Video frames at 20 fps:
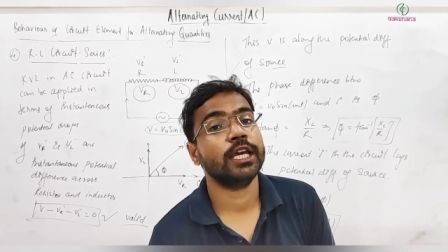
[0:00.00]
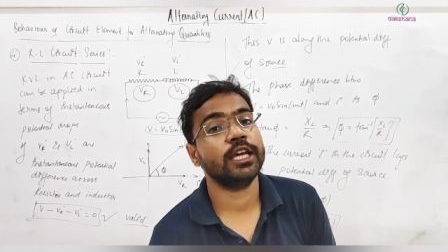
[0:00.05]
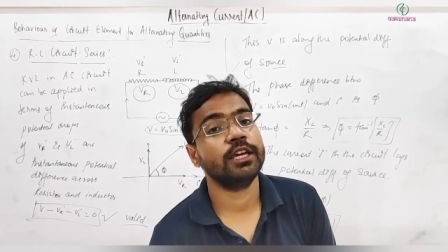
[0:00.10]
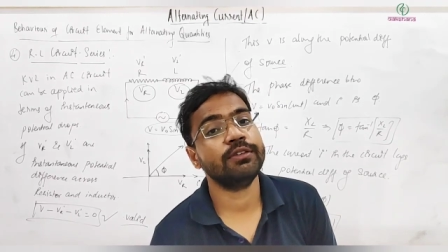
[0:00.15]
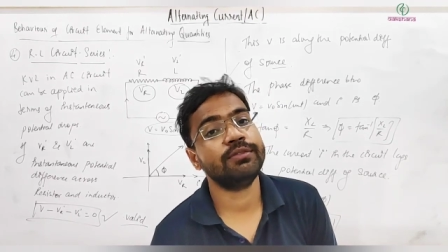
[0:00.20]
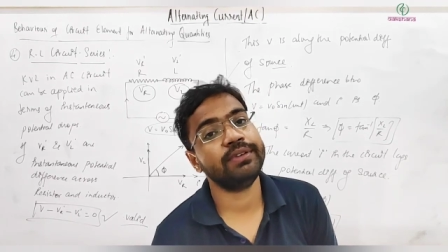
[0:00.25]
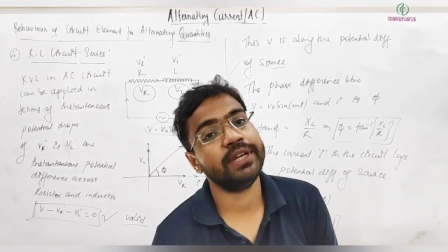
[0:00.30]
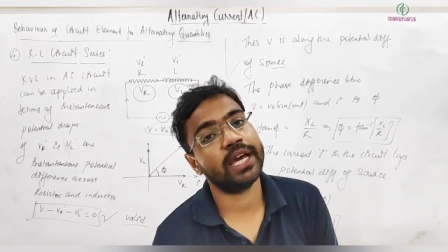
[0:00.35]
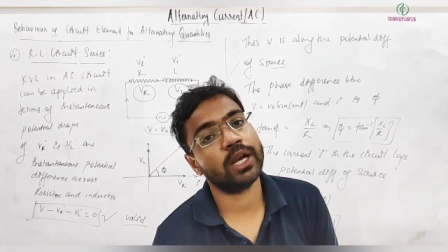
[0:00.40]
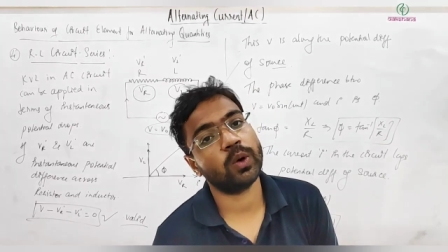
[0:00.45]

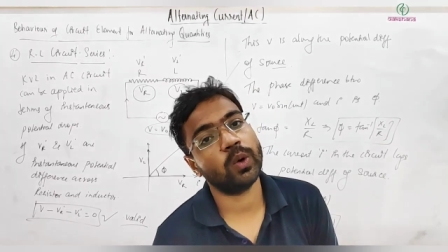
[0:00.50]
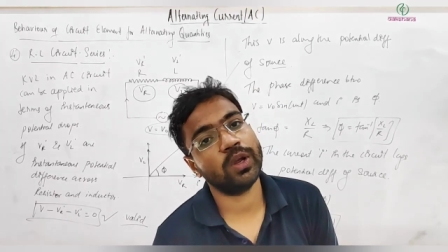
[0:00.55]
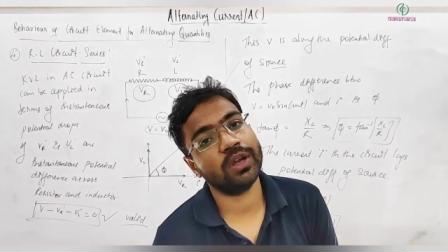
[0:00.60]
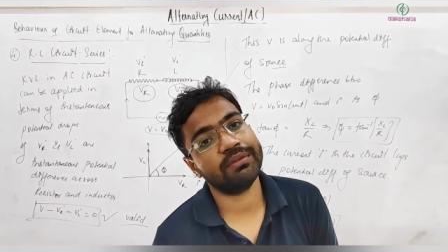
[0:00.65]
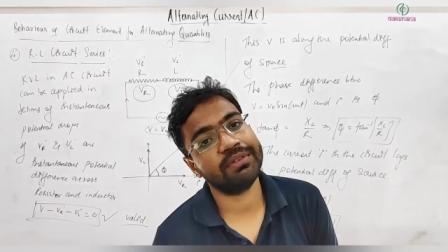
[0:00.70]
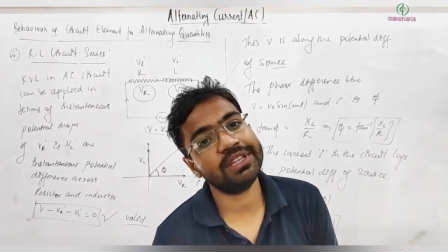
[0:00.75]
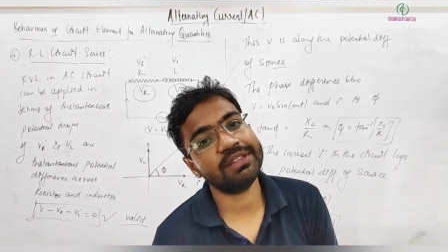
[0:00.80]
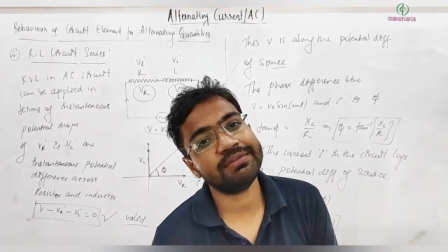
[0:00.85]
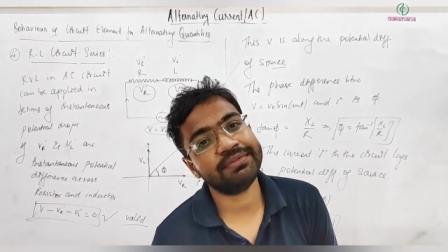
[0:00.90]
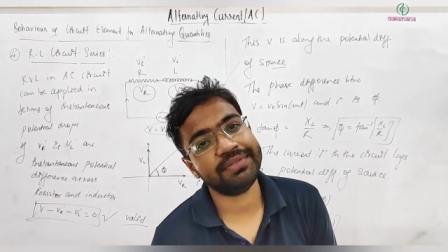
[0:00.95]
if we are going
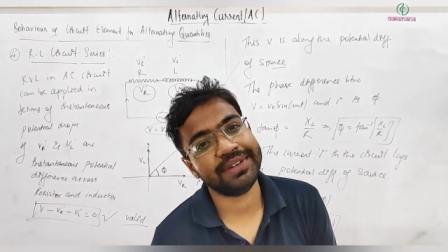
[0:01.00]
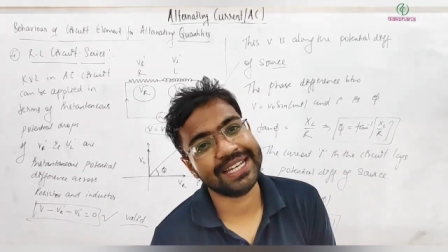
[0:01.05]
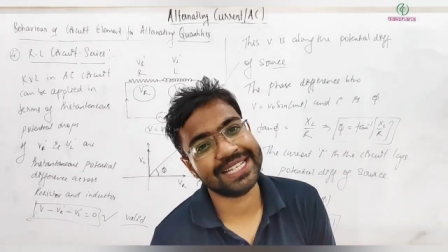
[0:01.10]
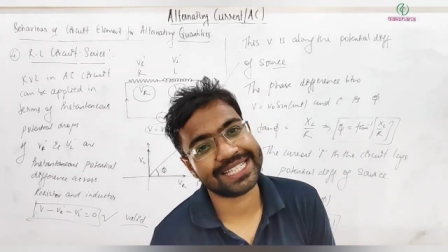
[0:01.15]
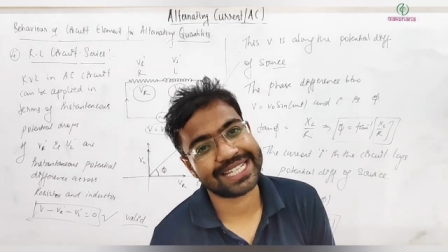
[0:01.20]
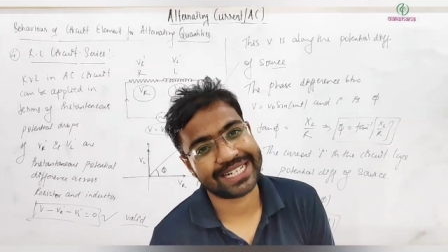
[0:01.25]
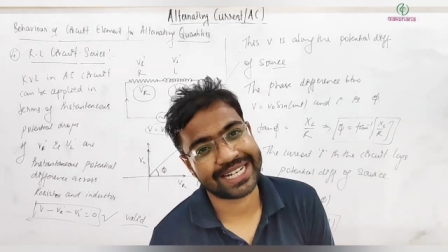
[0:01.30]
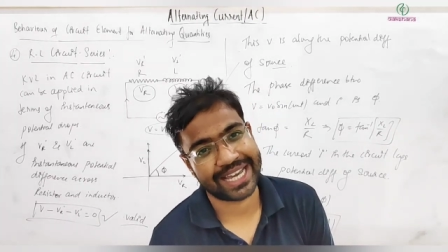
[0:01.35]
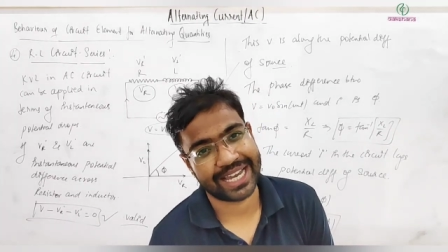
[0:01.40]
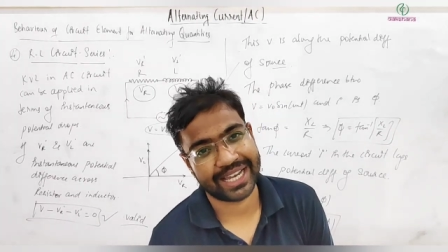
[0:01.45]
with
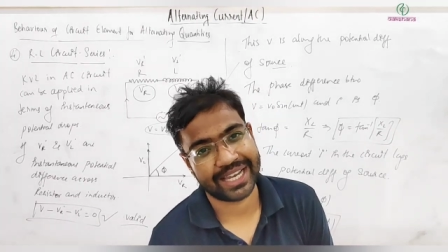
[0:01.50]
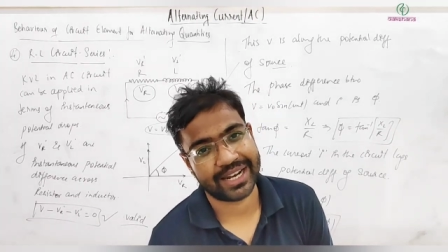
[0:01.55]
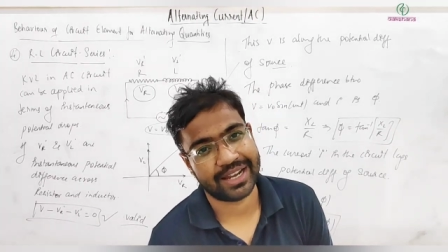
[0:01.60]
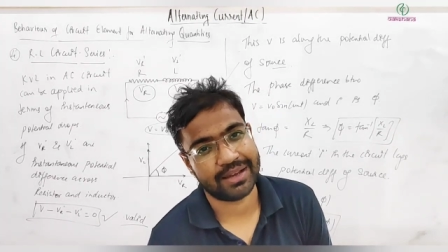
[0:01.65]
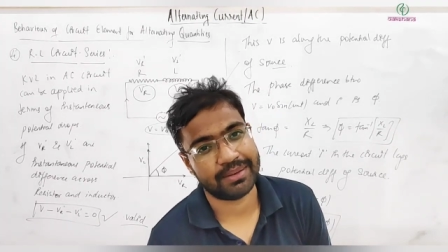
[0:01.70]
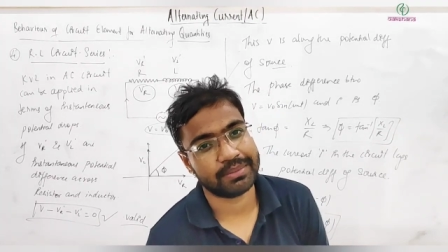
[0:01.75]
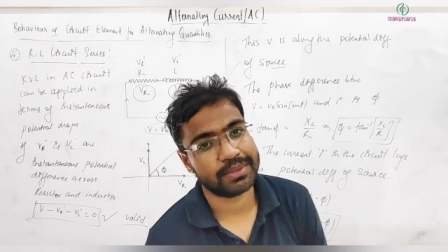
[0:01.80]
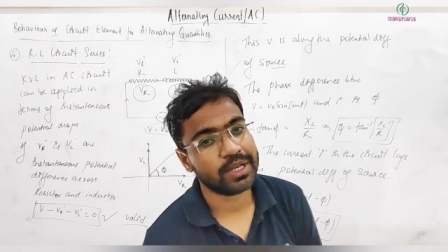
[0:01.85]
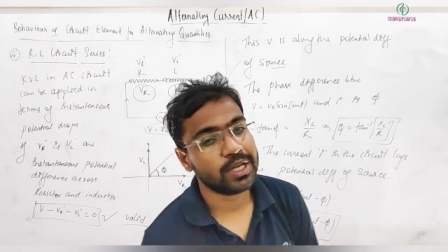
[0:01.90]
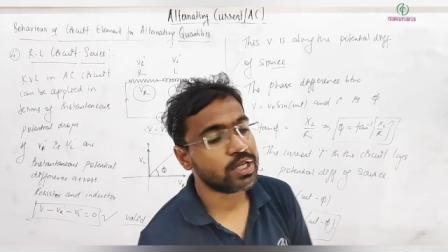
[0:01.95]
phasor
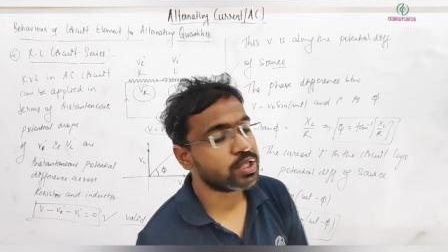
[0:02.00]
diagram.